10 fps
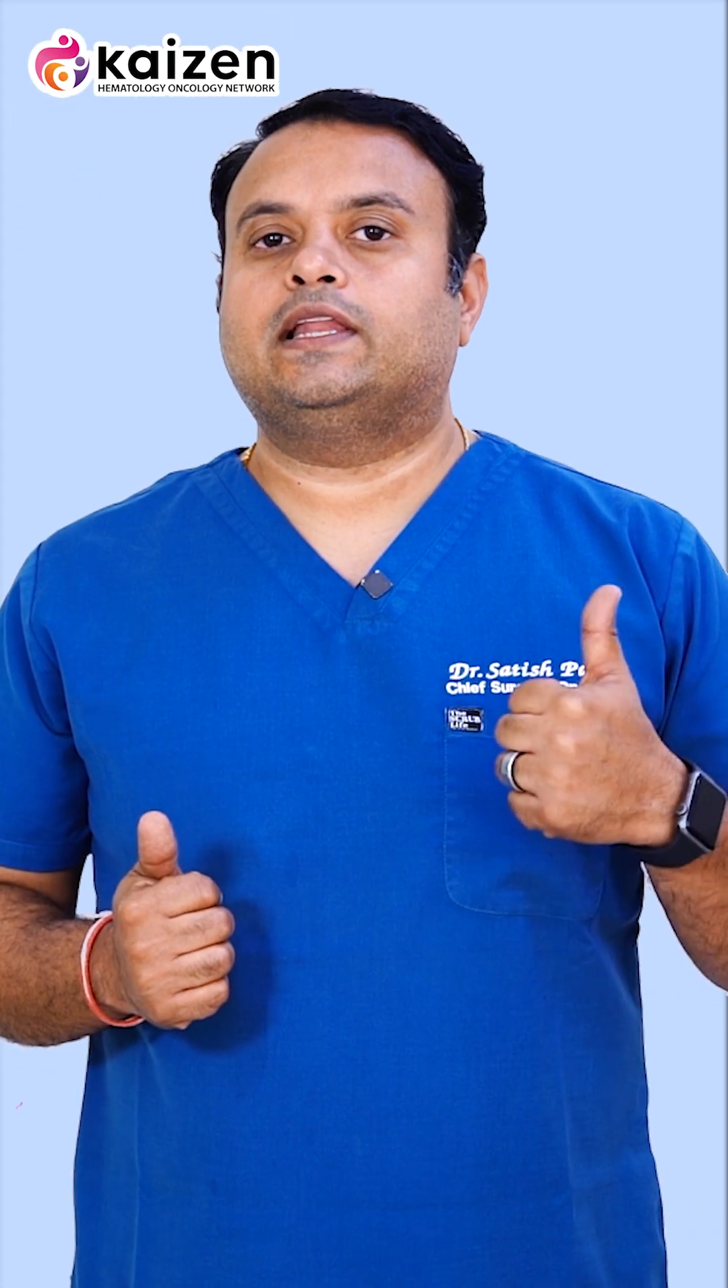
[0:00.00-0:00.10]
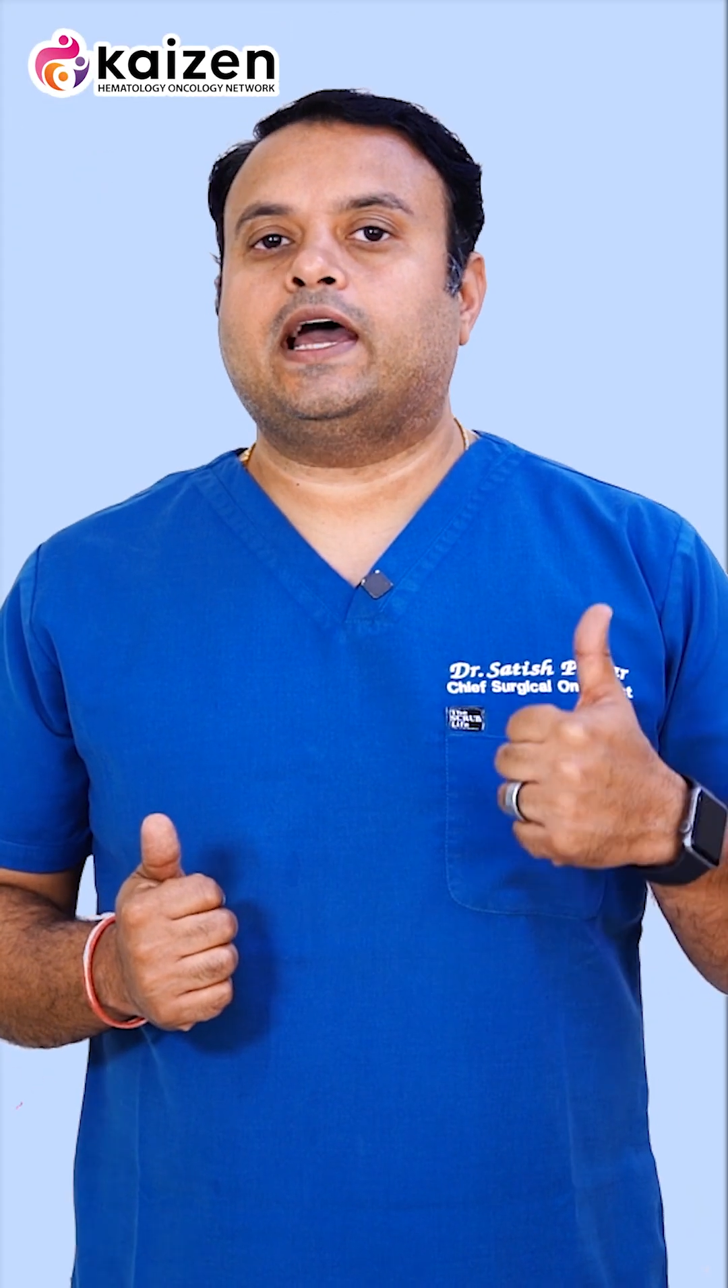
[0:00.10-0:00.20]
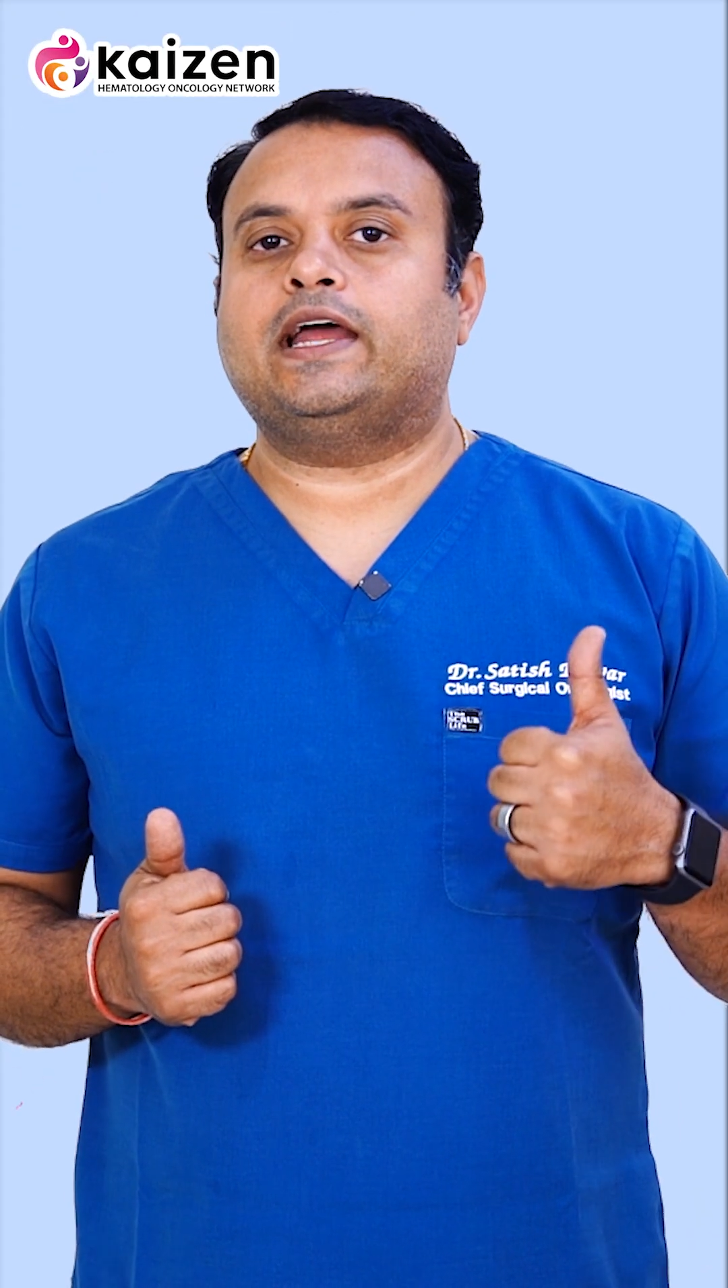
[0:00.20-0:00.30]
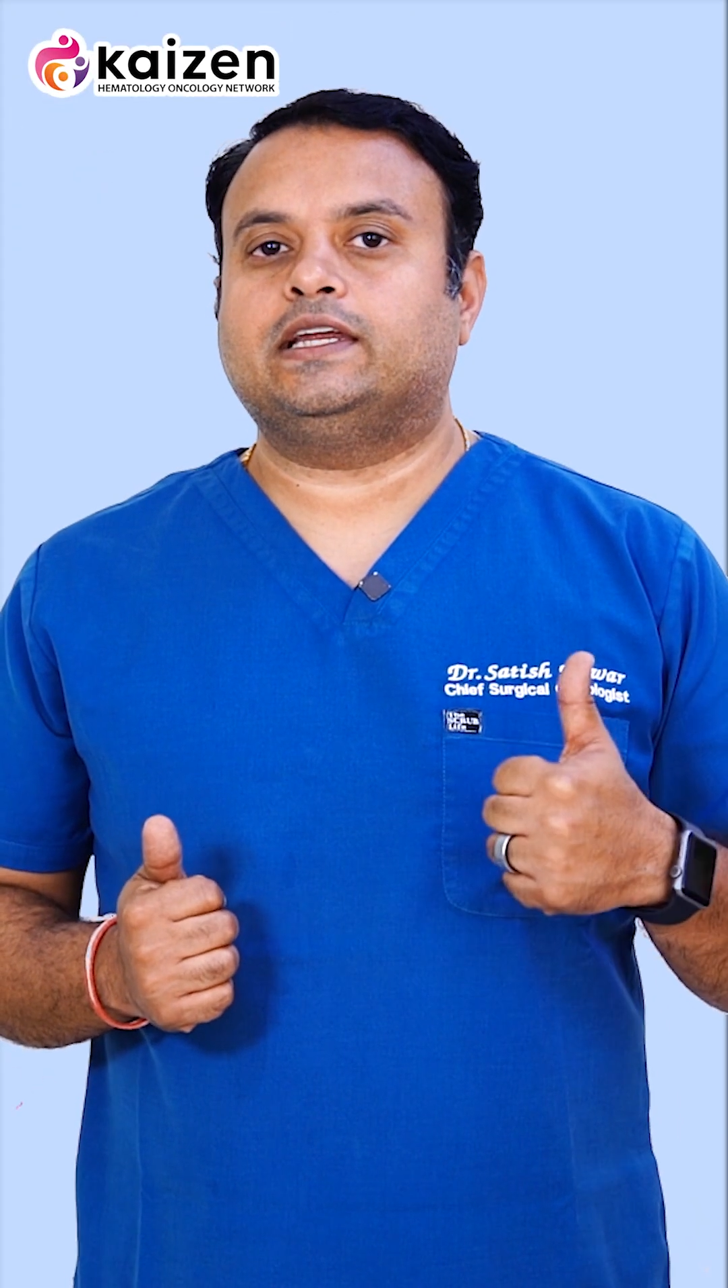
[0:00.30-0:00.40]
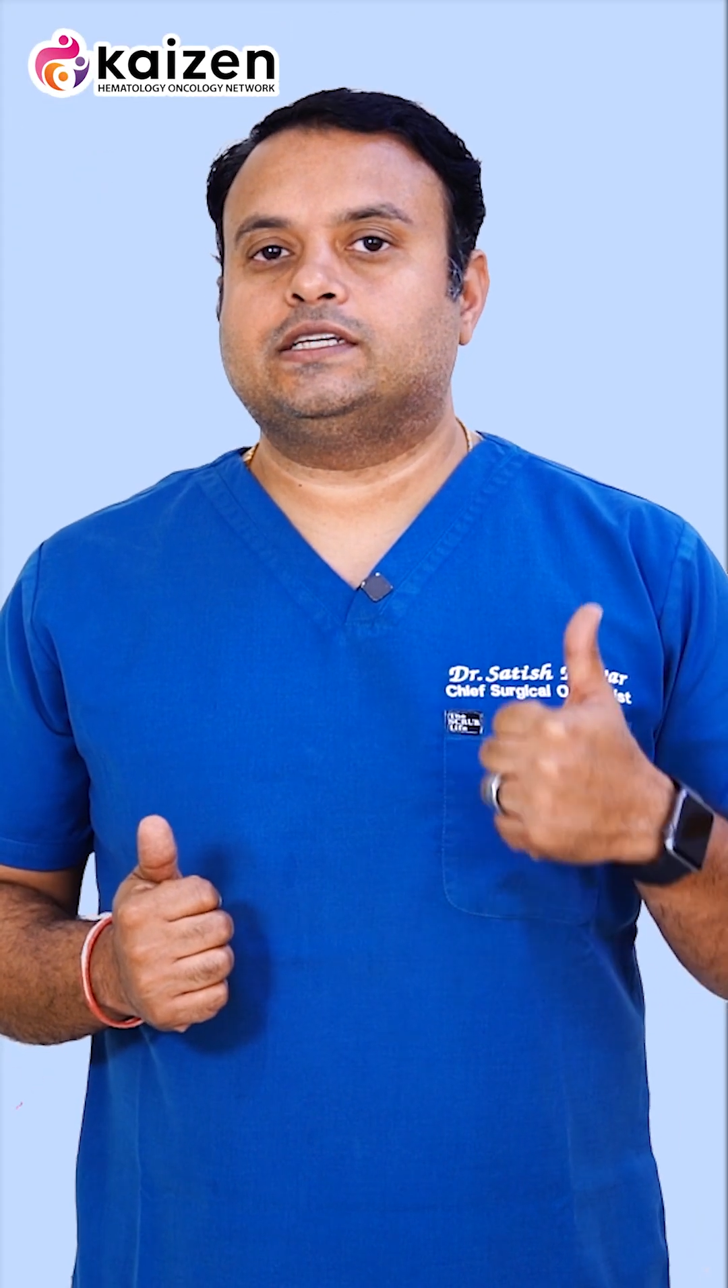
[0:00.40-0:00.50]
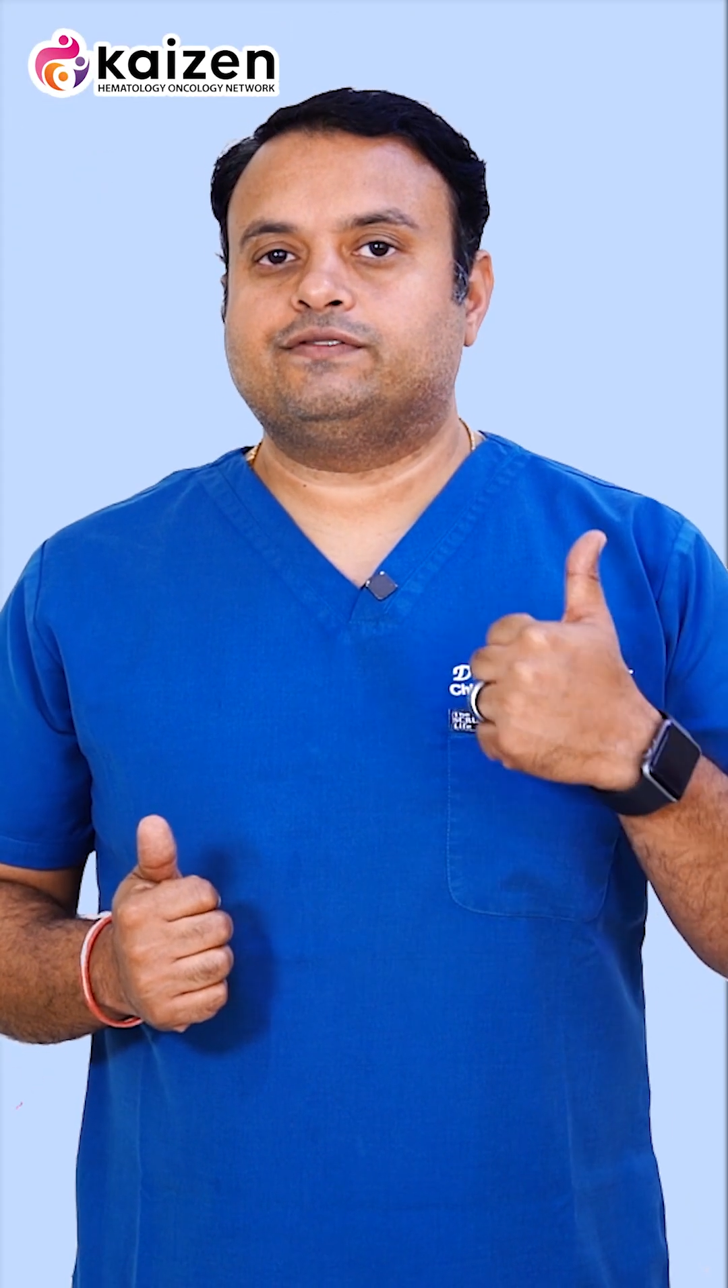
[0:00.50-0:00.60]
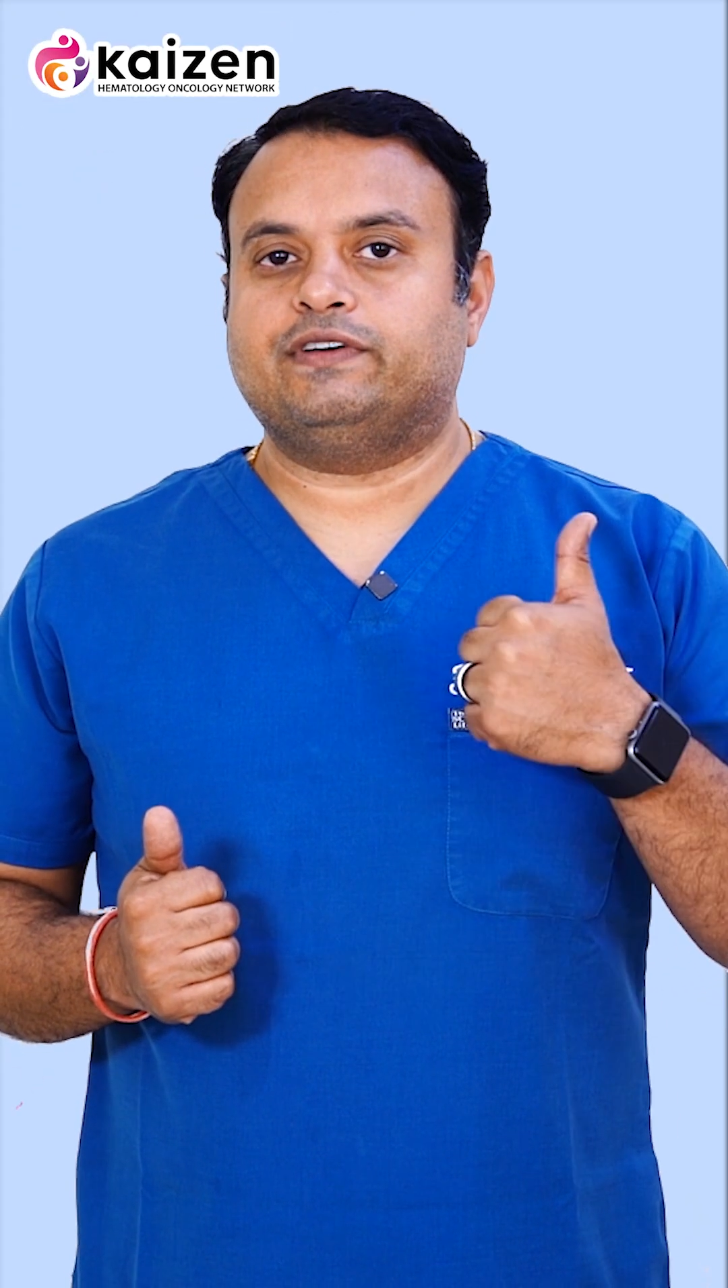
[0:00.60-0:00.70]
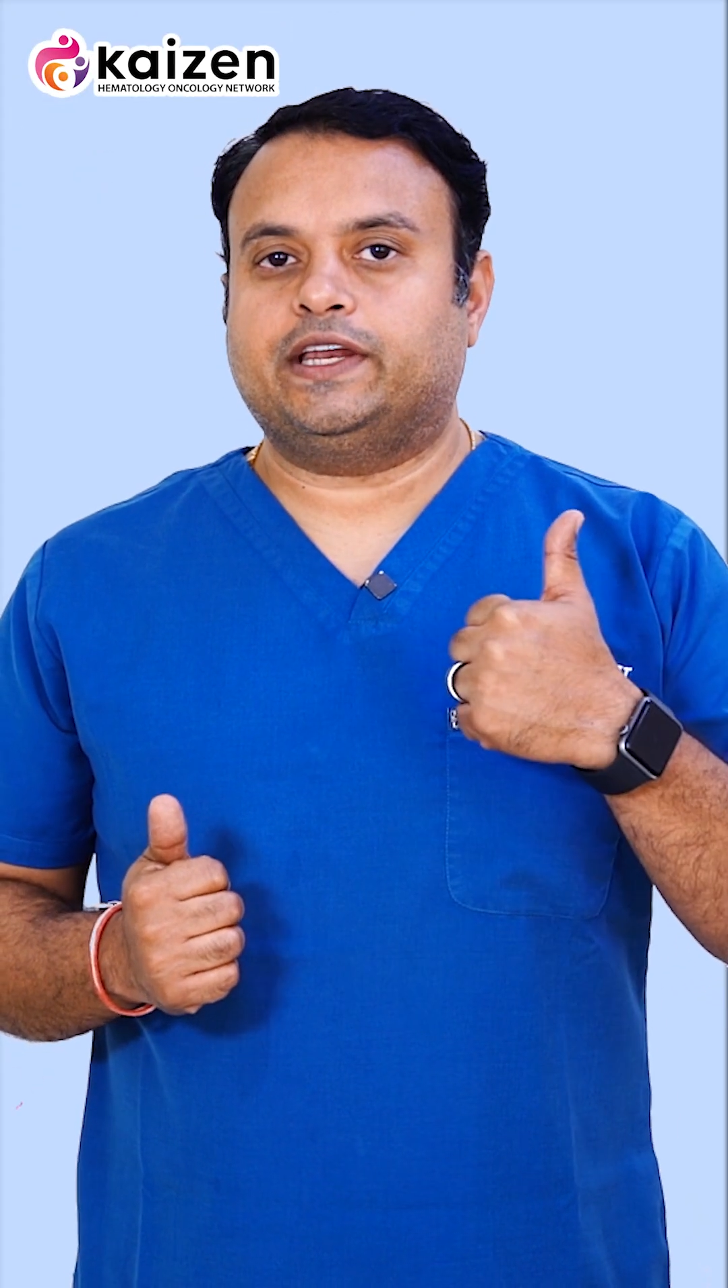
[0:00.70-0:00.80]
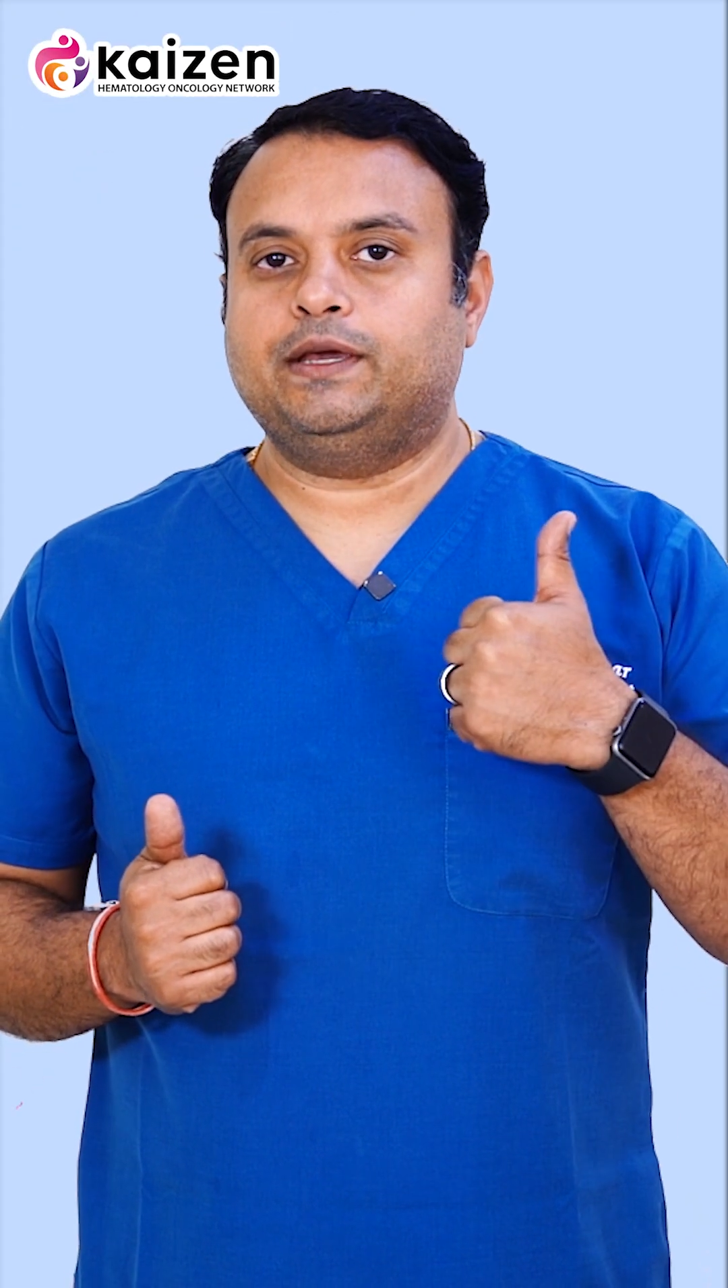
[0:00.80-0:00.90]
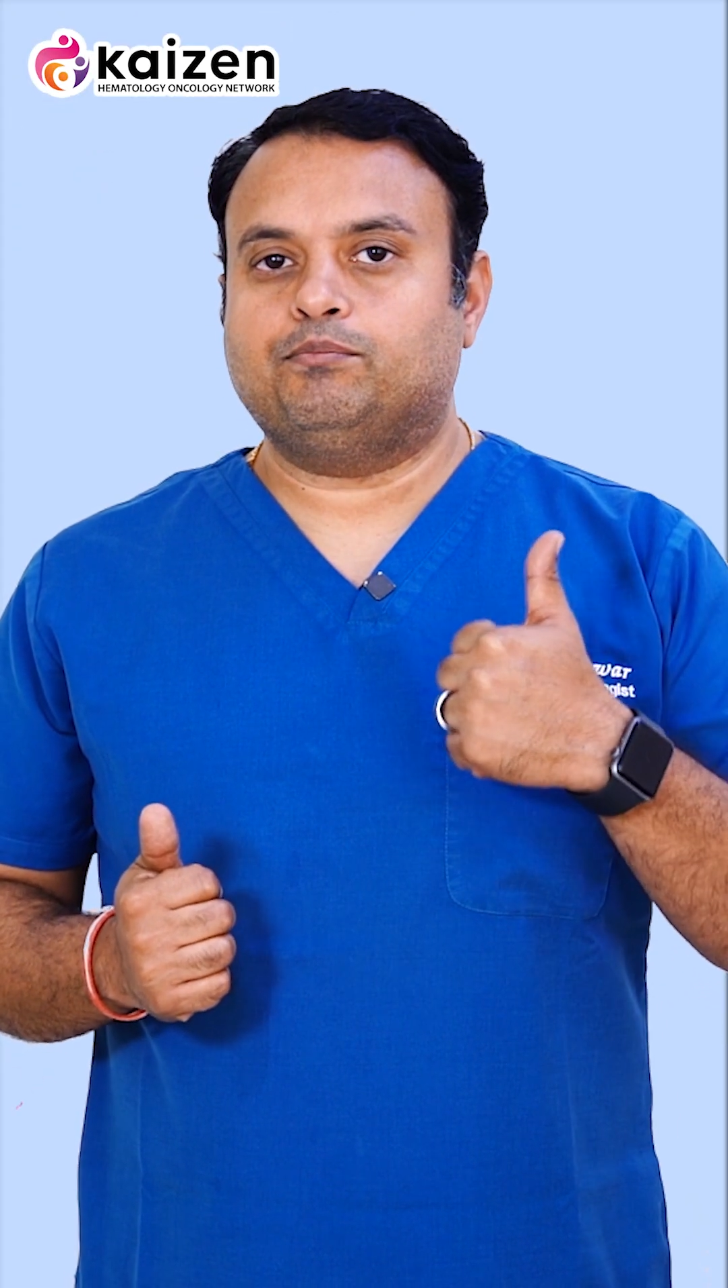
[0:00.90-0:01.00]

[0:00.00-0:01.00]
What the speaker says: that it is very